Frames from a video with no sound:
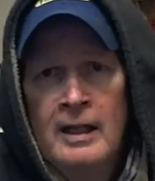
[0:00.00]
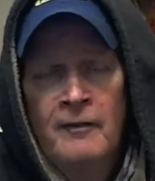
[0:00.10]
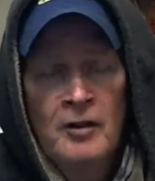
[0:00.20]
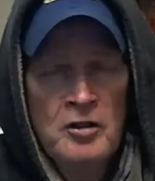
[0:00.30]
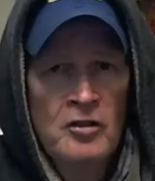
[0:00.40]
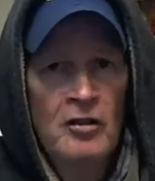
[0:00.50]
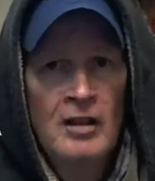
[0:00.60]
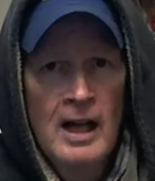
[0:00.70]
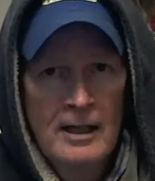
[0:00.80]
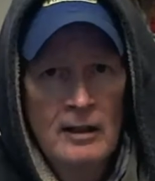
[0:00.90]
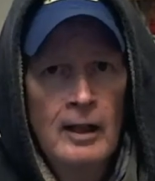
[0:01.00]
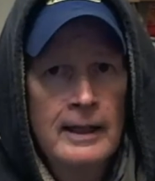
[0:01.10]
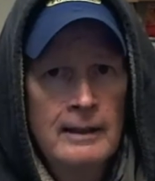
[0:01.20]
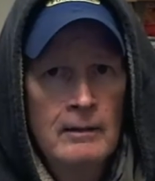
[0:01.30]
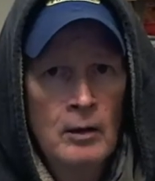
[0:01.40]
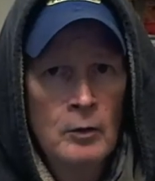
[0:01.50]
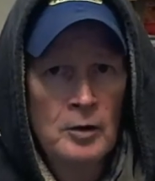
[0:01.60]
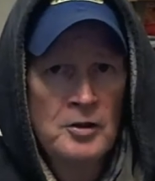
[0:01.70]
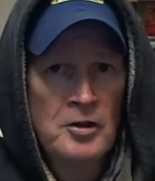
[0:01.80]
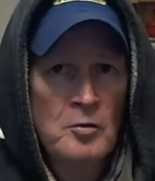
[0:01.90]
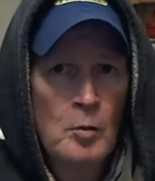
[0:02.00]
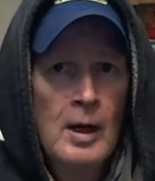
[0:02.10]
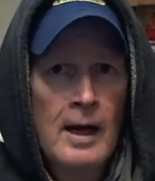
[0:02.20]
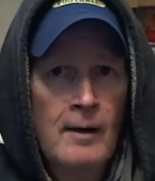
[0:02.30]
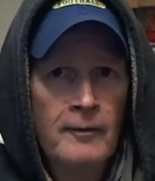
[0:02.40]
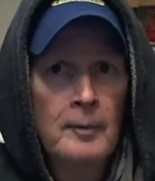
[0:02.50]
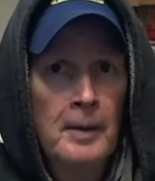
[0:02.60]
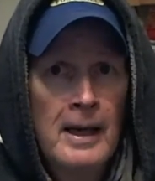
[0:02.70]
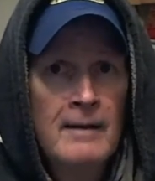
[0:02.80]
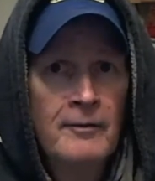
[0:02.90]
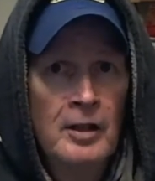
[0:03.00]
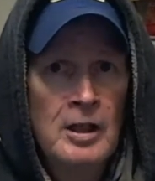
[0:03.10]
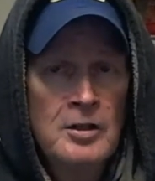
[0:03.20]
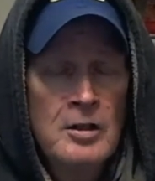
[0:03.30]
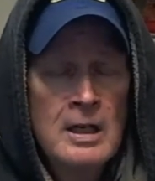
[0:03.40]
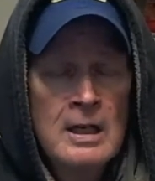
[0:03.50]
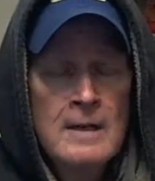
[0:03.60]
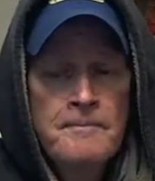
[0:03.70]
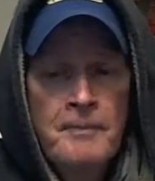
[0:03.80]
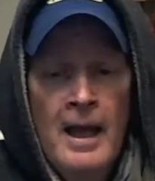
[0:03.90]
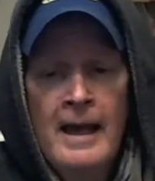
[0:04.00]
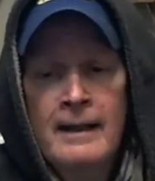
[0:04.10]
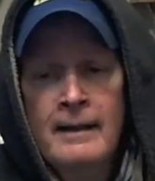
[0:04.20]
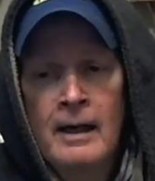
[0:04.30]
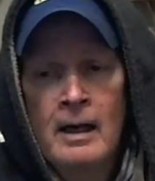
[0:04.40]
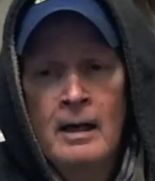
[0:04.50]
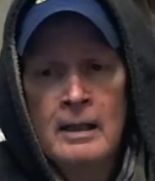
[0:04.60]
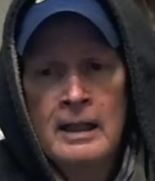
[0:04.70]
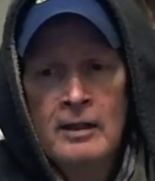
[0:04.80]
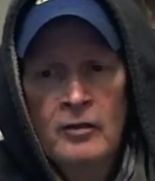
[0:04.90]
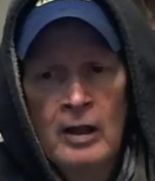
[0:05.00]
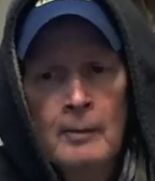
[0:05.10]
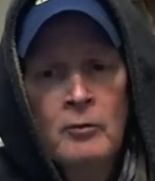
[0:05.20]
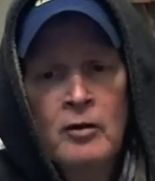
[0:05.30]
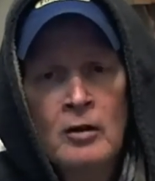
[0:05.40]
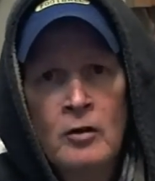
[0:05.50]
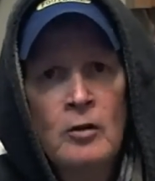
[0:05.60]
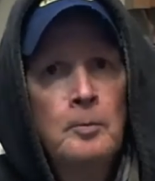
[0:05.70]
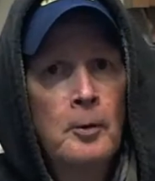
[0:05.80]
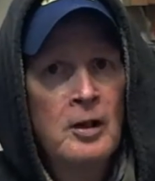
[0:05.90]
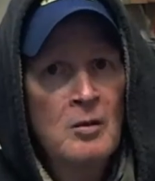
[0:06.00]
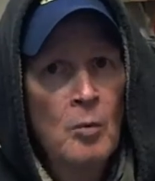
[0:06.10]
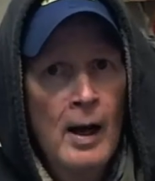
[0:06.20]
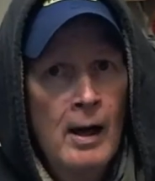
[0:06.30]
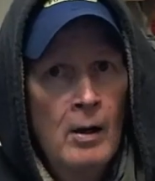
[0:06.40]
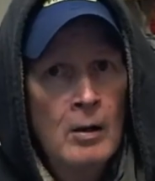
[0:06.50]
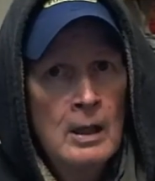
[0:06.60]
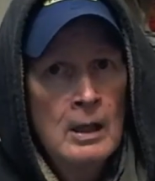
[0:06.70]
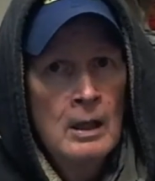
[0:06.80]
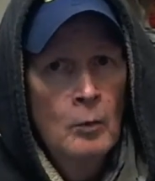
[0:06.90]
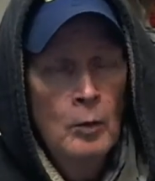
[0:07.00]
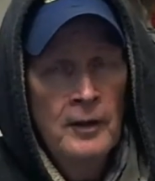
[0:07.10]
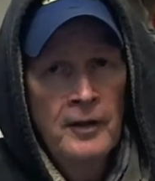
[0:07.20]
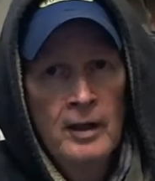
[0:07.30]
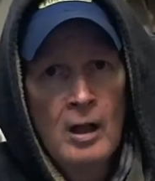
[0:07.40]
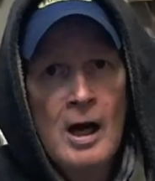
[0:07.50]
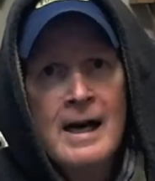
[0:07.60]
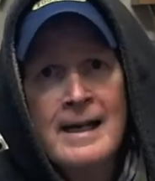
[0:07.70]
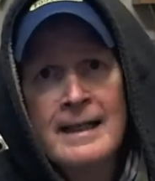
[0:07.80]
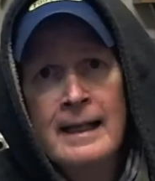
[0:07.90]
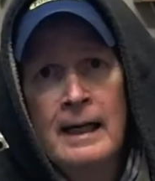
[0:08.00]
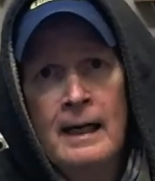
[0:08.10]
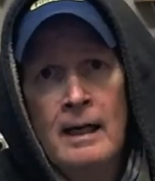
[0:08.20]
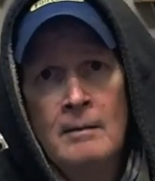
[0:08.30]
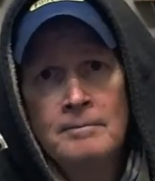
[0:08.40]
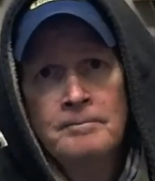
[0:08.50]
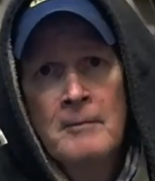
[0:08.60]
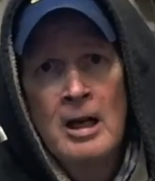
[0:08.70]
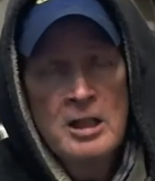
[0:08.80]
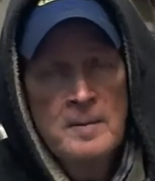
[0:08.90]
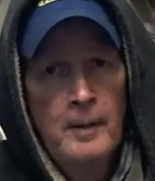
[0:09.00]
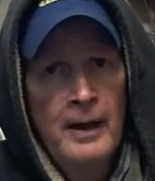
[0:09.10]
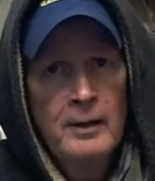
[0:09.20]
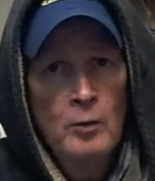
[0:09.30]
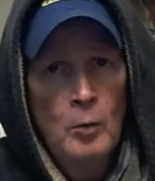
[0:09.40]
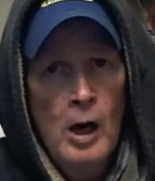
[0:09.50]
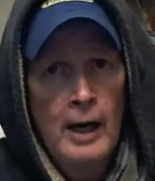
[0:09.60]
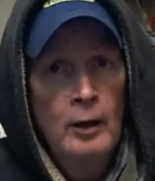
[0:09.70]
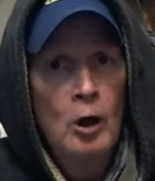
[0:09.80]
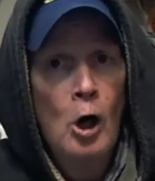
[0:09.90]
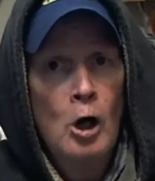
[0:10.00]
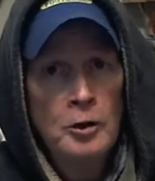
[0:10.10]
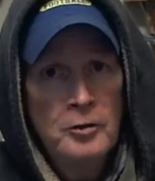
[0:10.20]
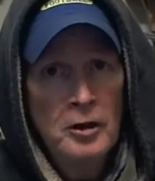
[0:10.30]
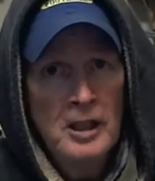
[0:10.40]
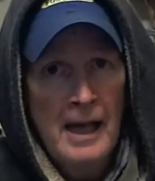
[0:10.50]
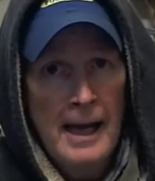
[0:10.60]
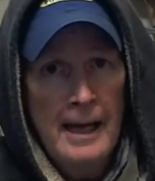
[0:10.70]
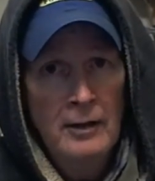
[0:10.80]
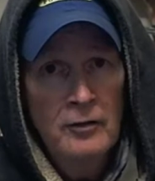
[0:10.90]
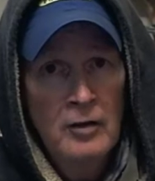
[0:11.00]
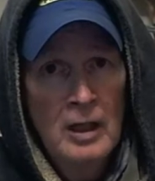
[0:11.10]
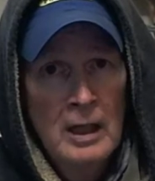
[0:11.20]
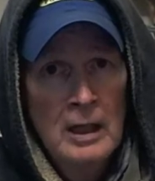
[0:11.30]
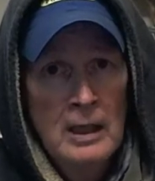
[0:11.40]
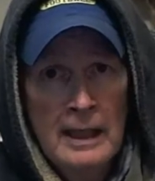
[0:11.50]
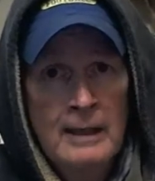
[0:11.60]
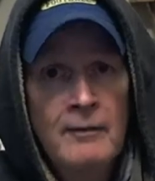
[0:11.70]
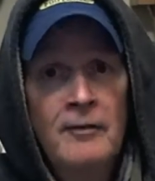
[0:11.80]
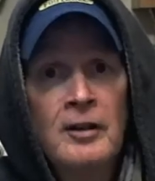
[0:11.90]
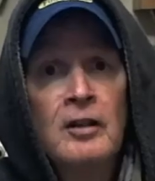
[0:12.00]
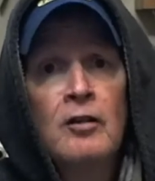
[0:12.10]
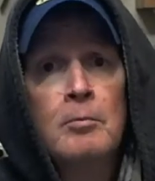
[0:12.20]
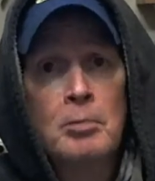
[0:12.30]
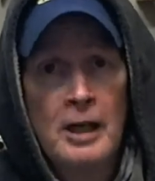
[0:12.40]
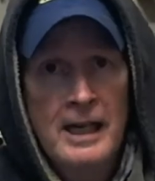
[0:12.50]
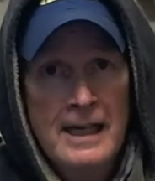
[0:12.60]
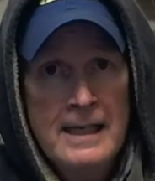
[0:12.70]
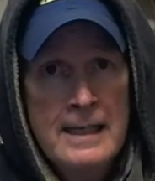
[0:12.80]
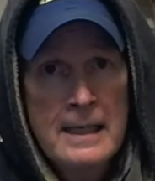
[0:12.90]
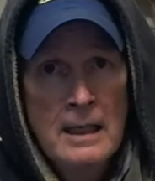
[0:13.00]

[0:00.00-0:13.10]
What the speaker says: fishes a lot of light lures as well for panfish. And he seems to do pretty well with a line, a spider wire Ultracast Invisibraid.